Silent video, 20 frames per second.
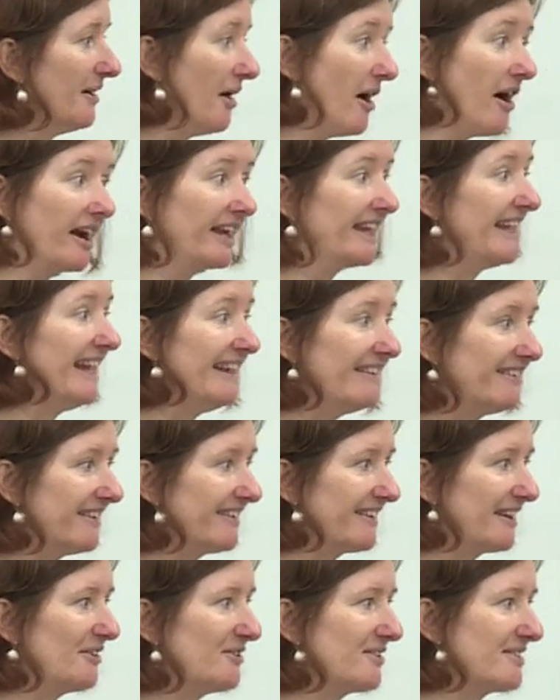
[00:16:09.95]
I get
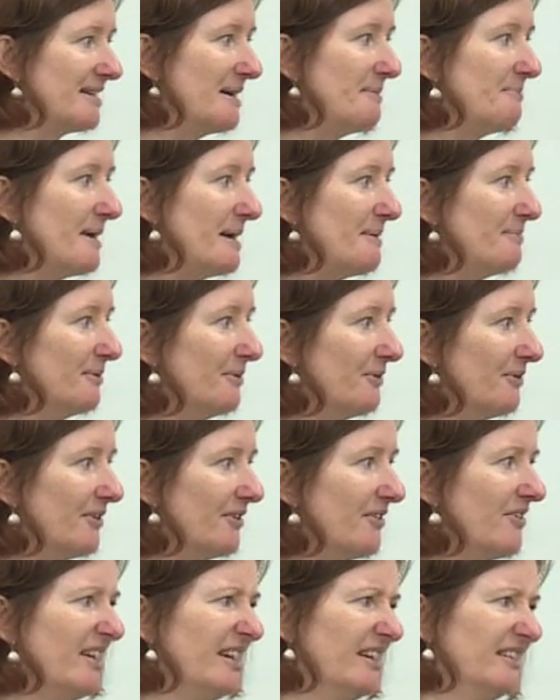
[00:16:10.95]
that there are some people
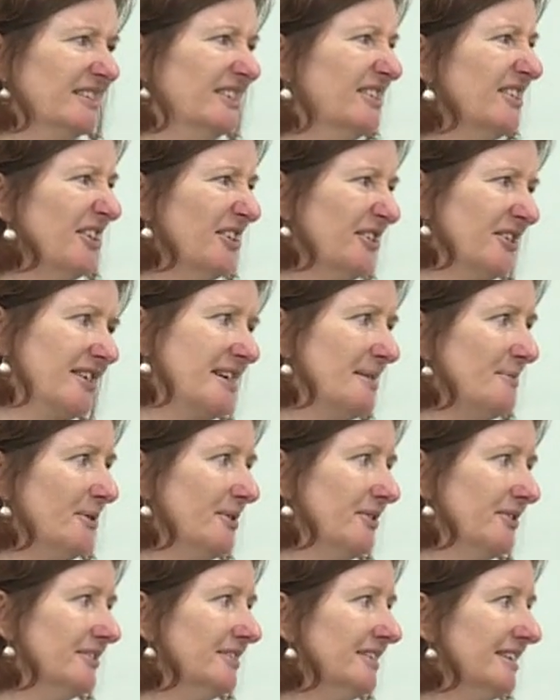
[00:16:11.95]
that think, you know, come
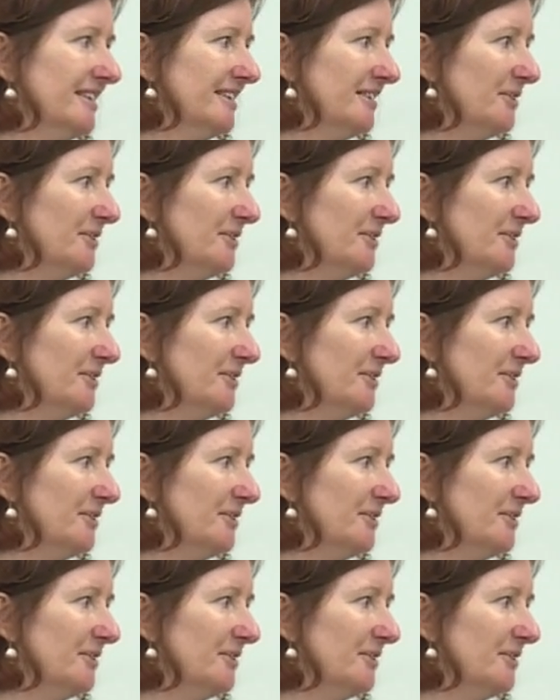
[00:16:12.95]
on,